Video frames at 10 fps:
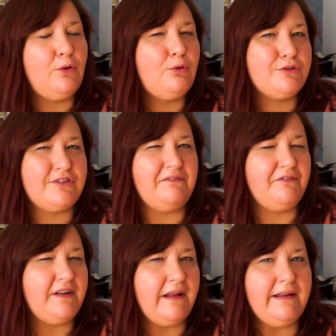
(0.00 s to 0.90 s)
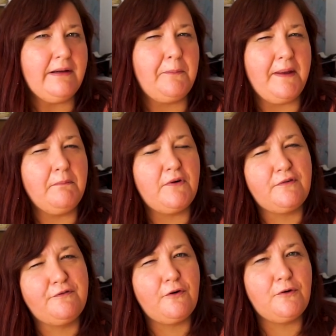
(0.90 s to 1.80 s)
or something a little bit more
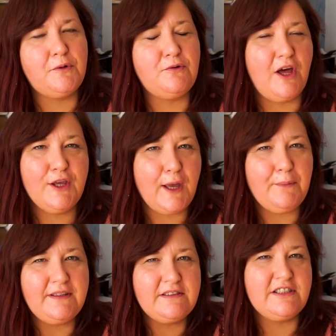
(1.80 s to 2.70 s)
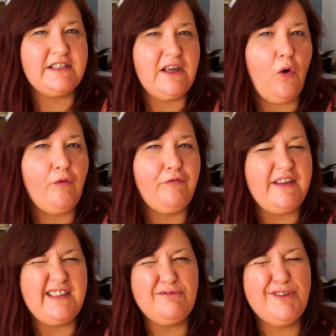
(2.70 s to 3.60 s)
formal like going to the
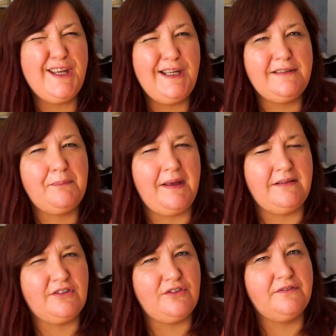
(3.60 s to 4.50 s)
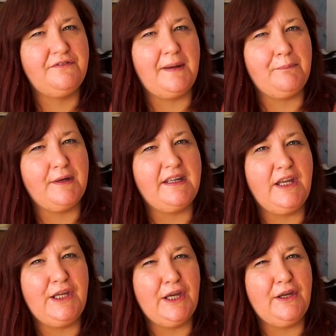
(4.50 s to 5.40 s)
office it really depends on the fabric you
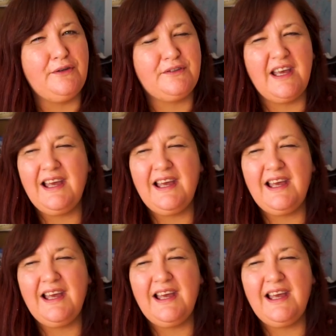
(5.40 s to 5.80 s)
use